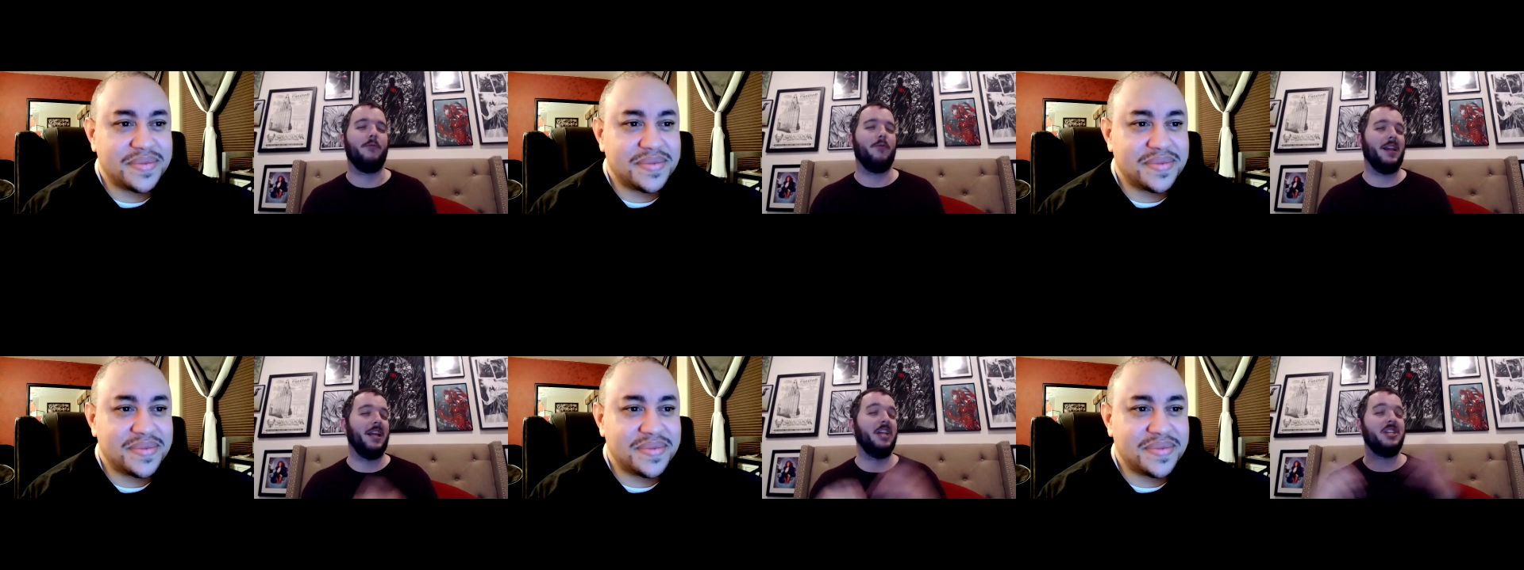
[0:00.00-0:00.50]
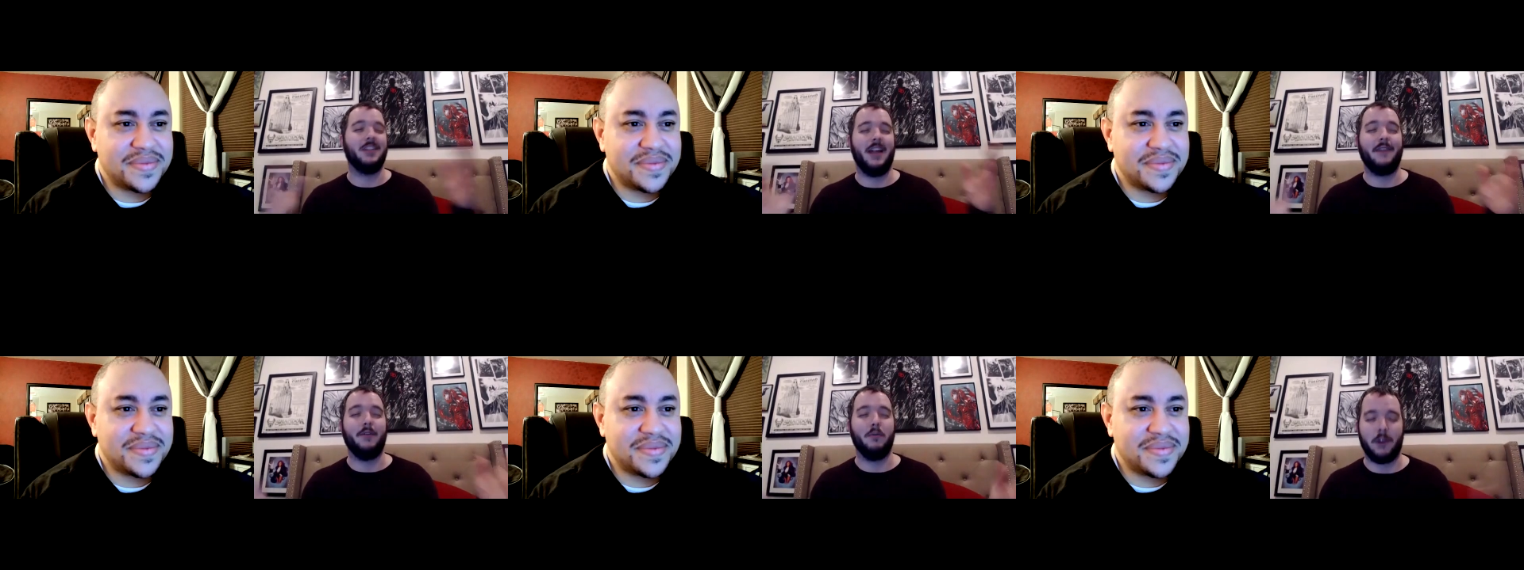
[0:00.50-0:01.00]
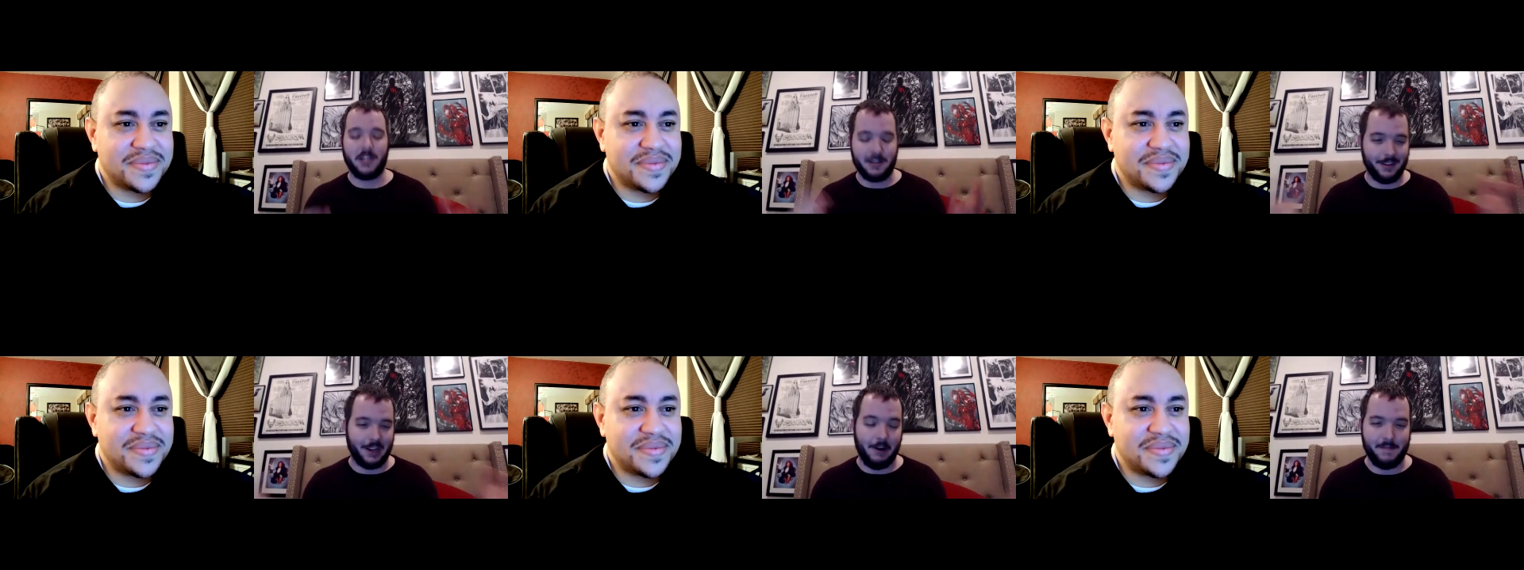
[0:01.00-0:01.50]
Speaker 1: religion level
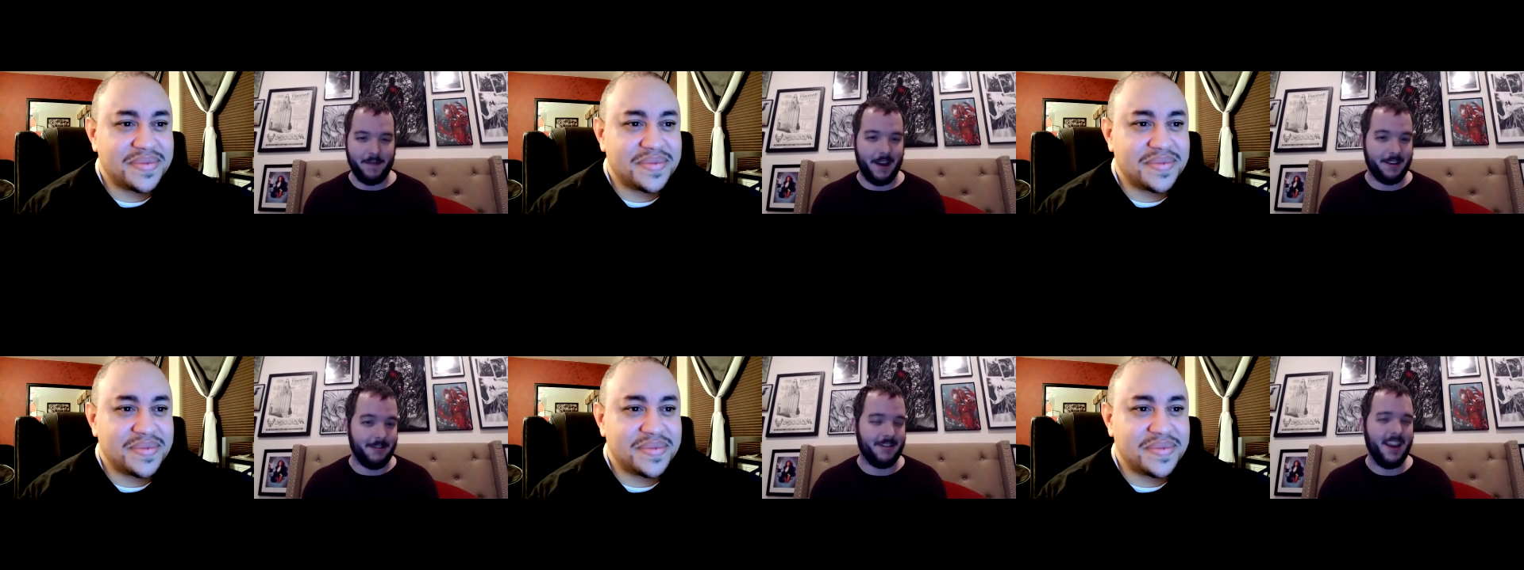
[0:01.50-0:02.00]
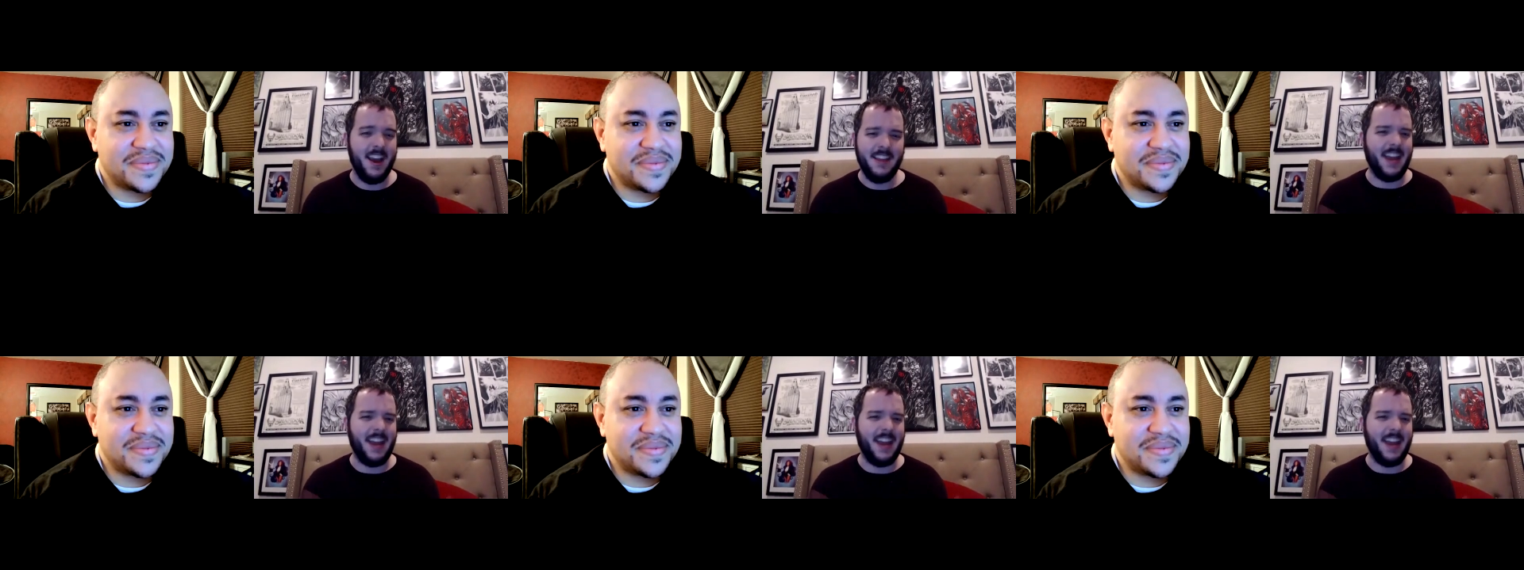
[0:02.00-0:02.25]
worship with Ghostbusters.